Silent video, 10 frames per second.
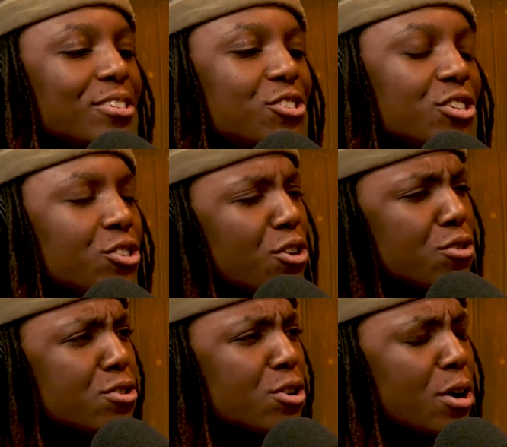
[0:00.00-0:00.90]
And she's like, no,
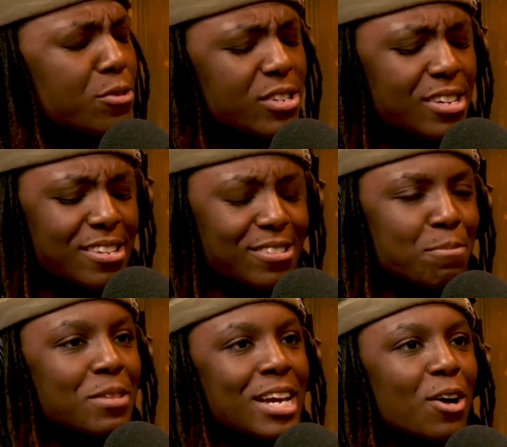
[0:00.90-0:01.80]
I was looking at
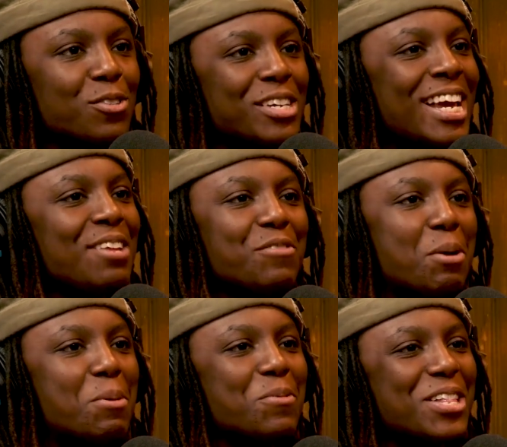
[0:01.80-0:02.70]
something else. Can't even
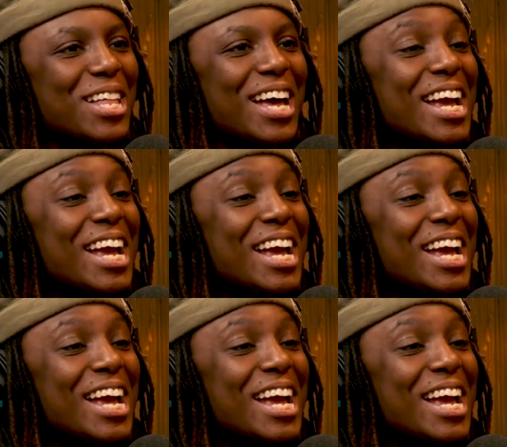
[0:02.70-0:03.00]
come up with a lie.